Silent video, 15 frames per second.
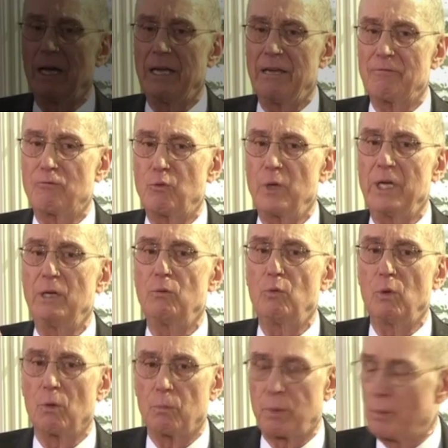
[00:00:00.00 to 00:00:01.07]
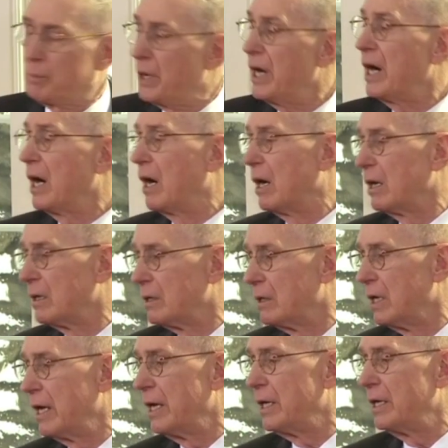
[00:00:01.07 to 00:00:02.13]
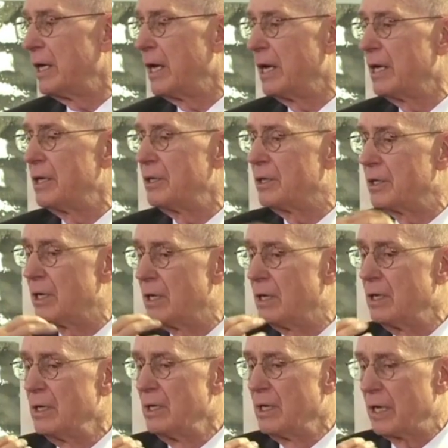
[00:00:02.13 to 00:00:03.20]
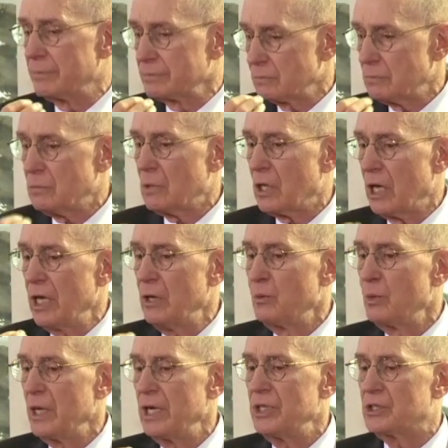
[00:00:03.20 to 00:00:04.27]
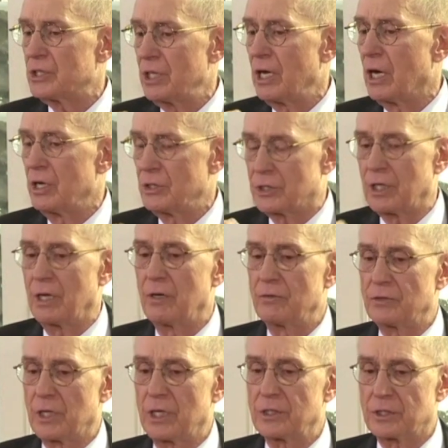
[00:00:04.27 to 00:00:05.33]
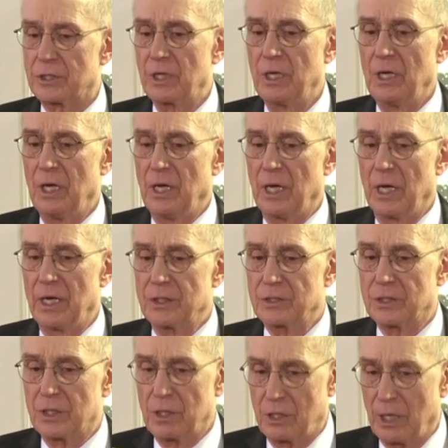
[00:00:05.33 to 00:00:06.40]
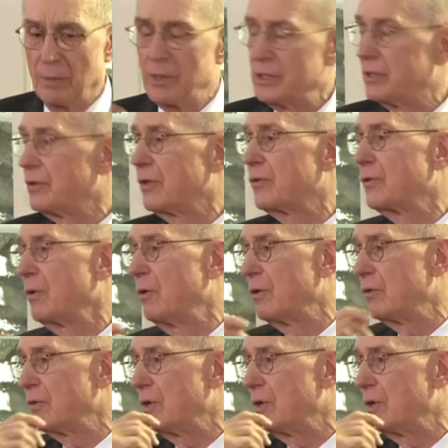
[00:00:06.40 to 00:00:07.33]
If we will prepare and really see ourselves as coming to the throne of